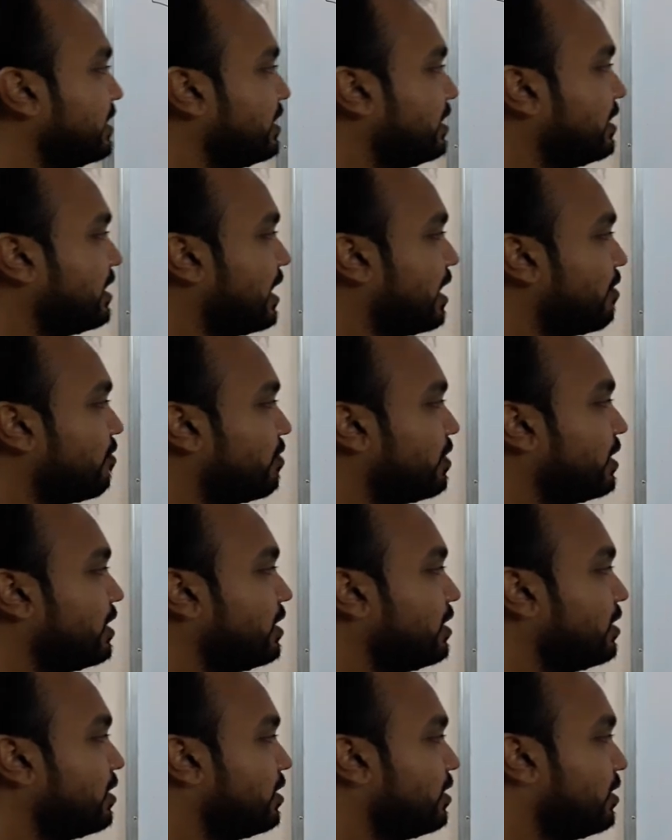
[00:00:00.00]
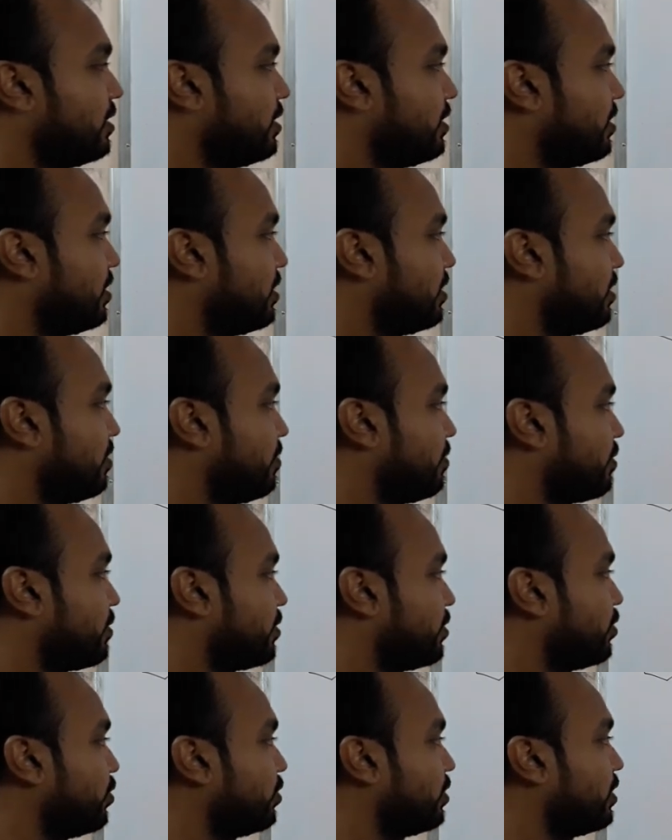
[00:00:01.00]
in every uh,
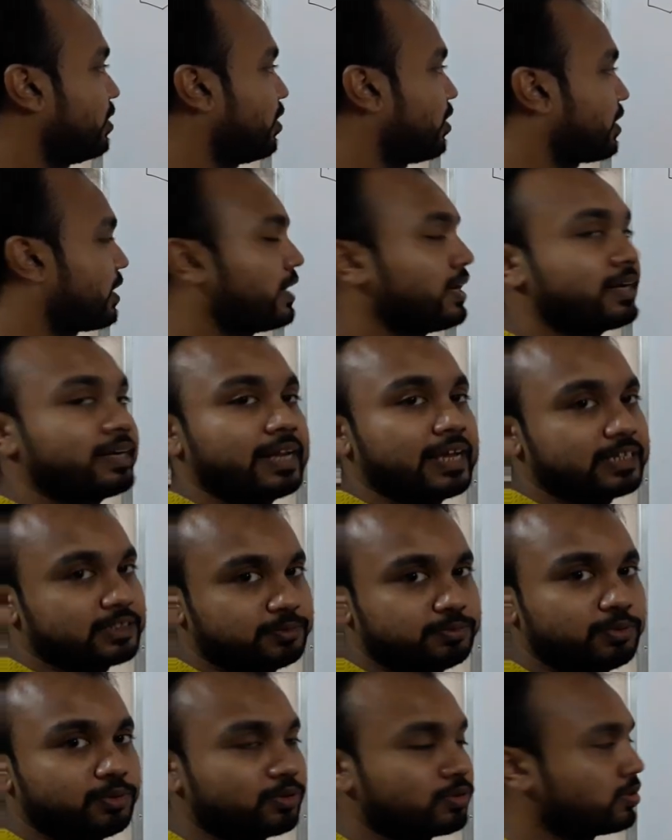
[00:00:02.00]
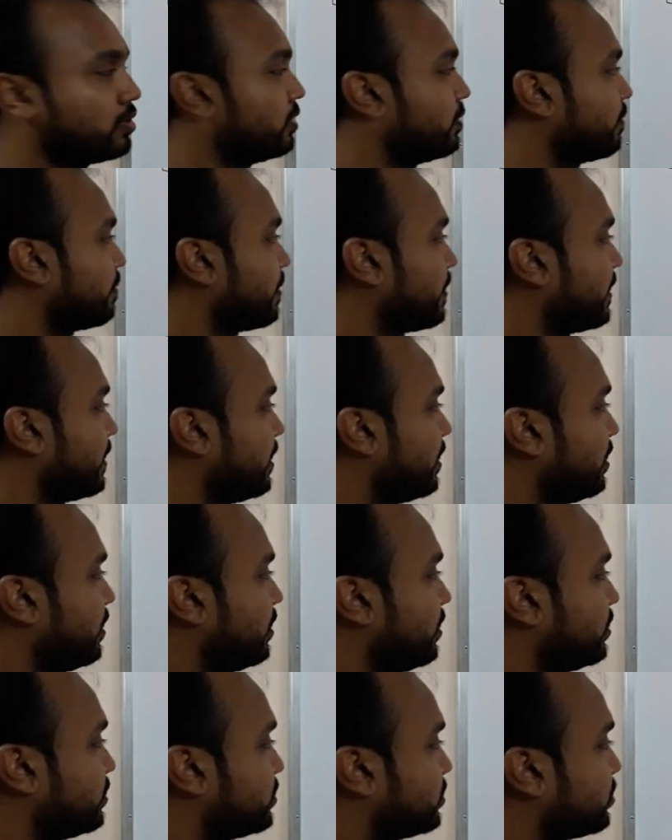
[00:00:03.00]
good organic textbook.
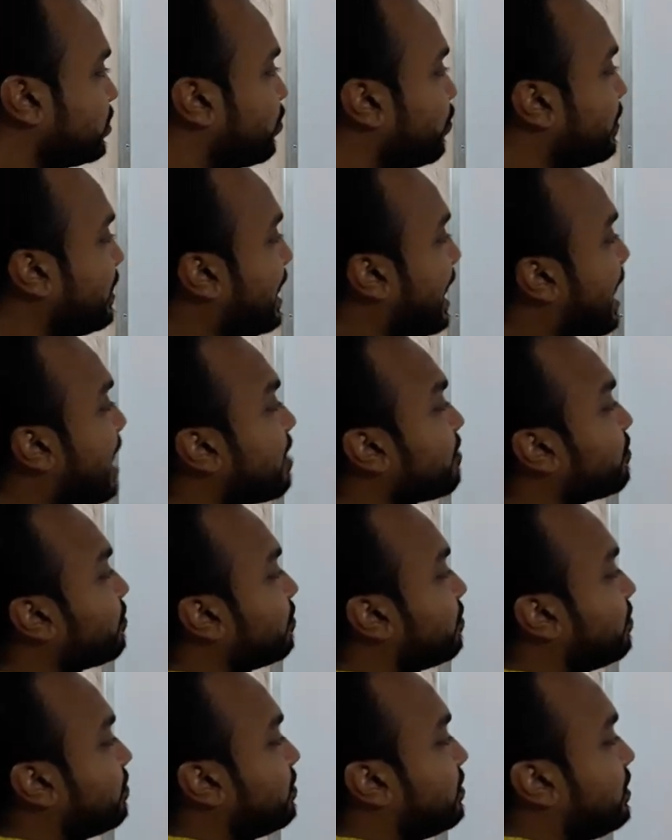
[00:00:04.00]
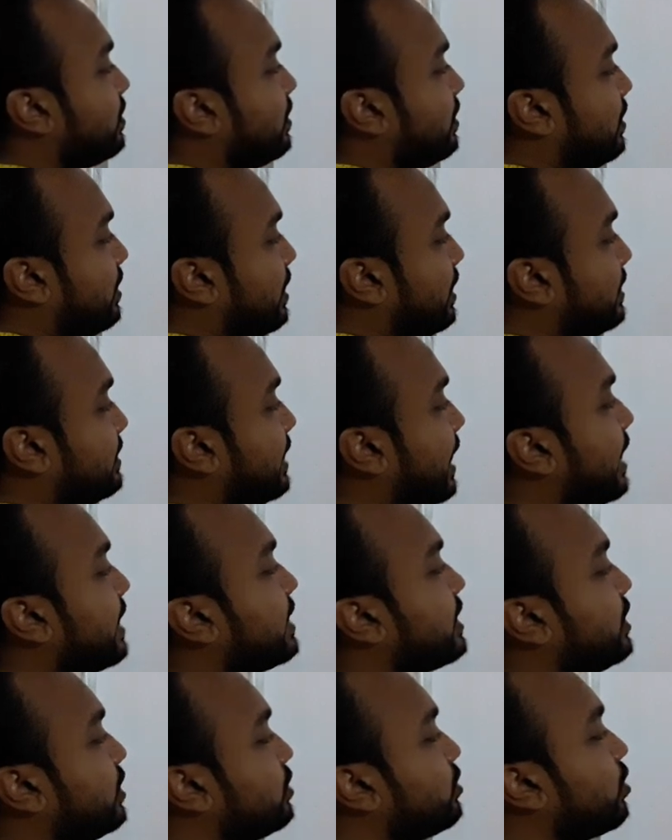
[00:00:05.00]
So we have a
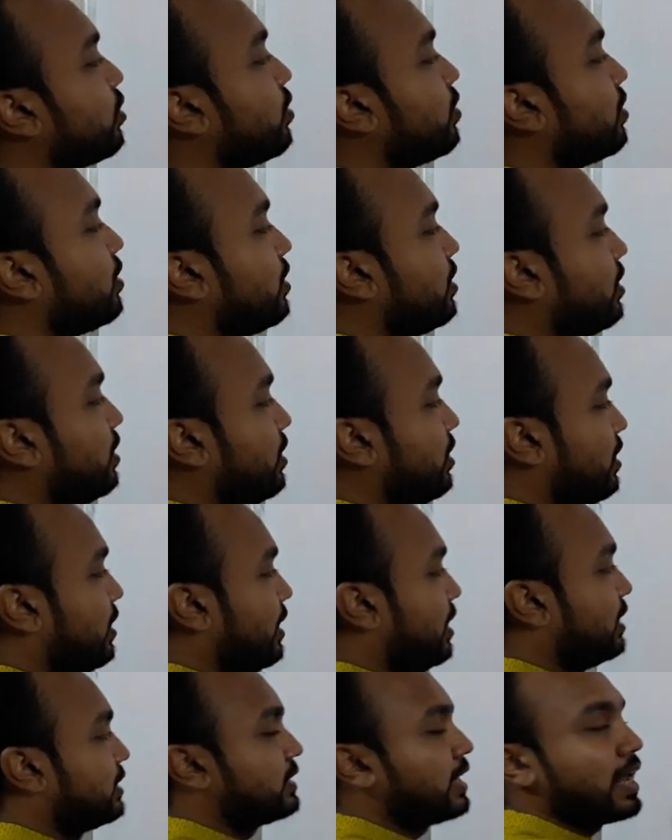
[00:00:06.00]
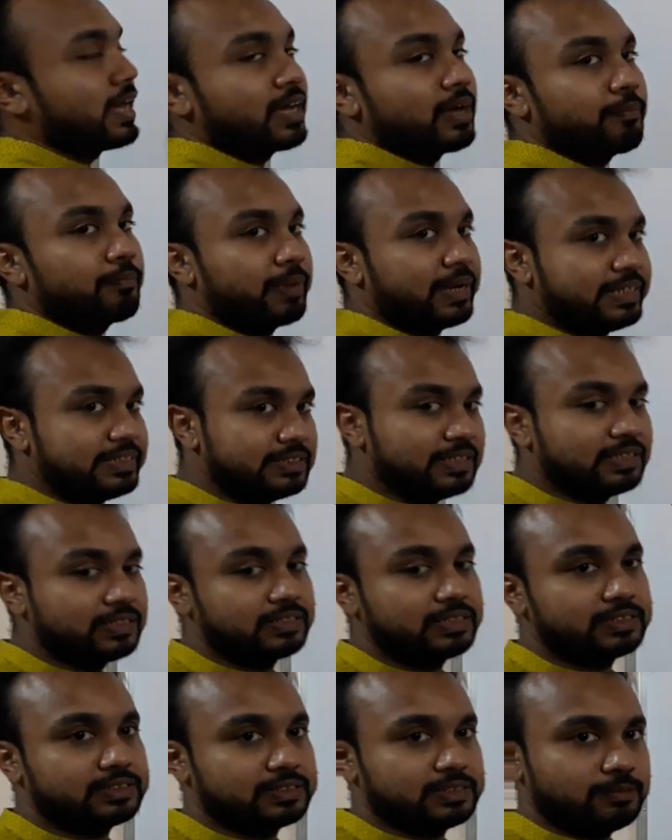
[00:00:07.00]
diketo. It's like a benzyl
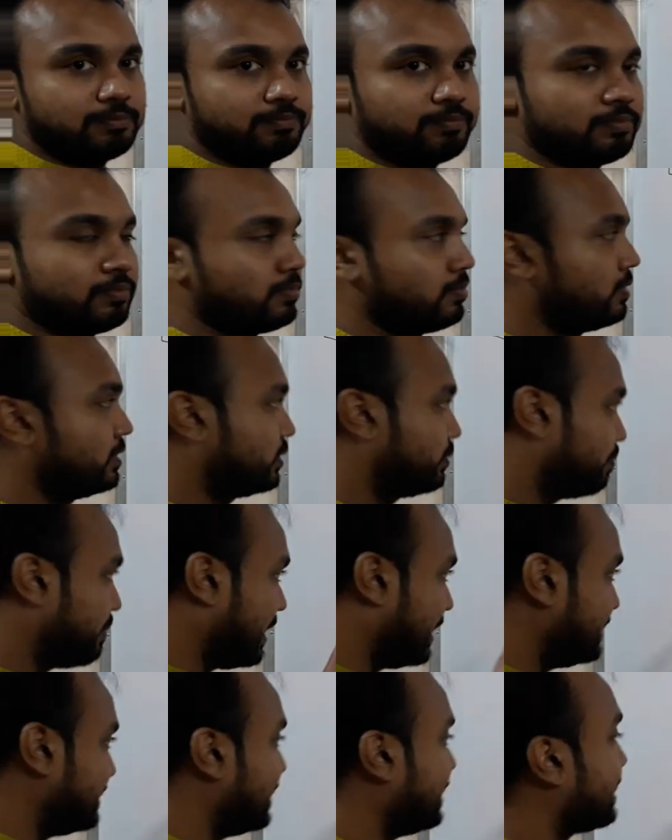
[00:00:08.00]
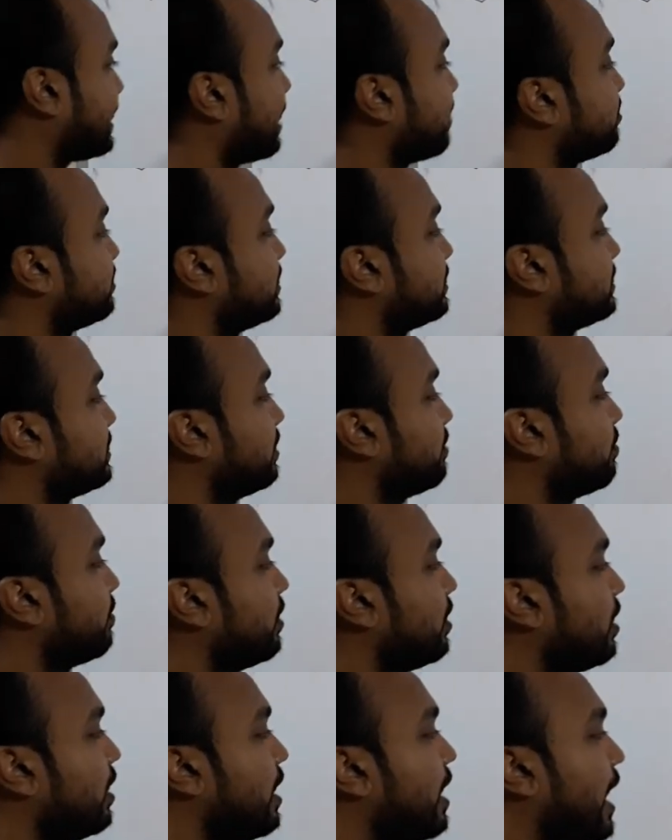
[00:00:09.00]
system. It's benzyl type system,
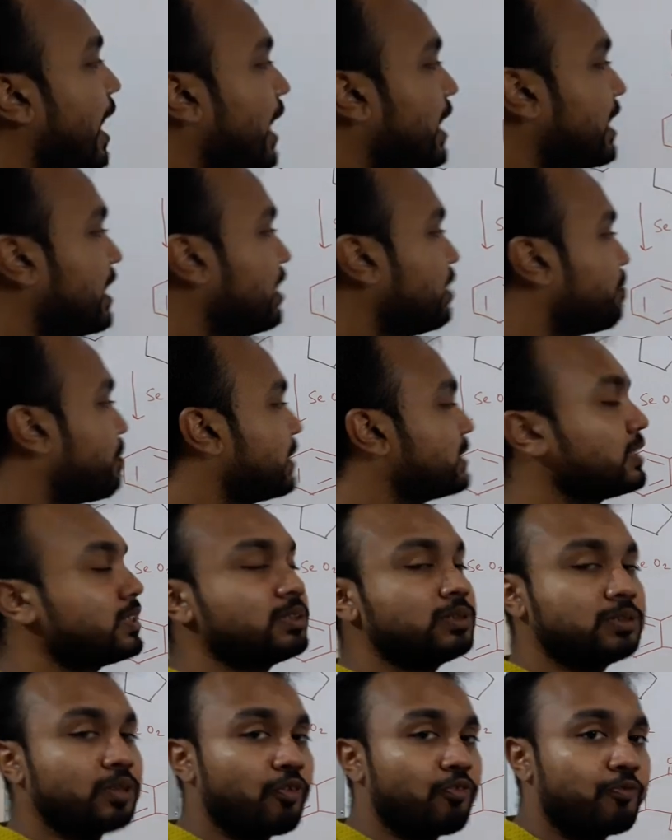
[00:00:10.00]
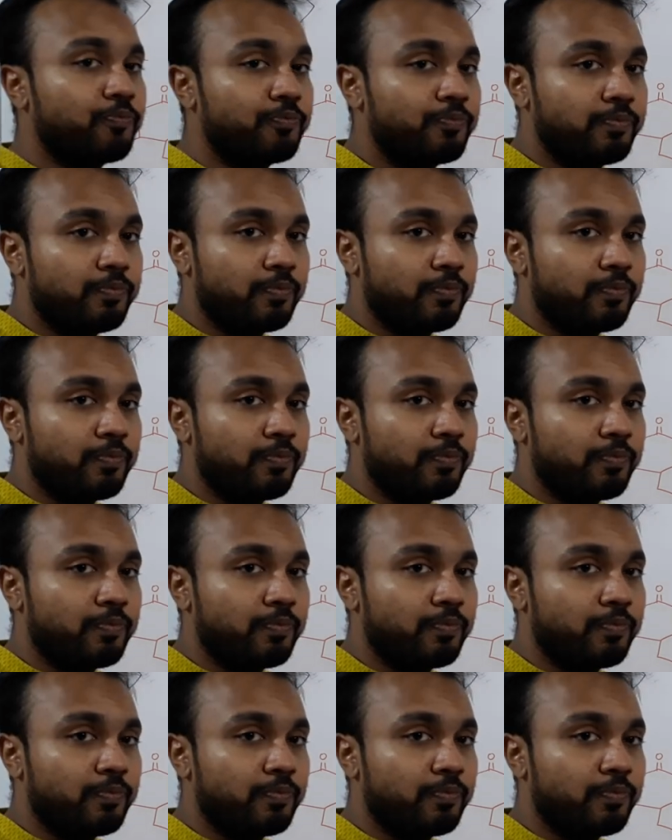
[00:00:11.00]
and in presence of